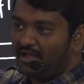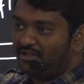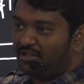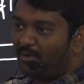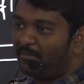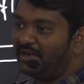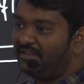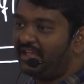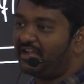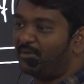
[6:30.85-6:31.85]
The moment
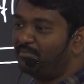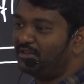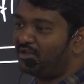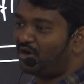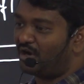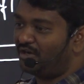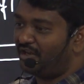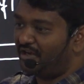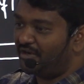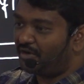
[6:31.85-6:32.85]
they come in the
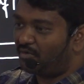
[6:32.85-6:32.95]
continent,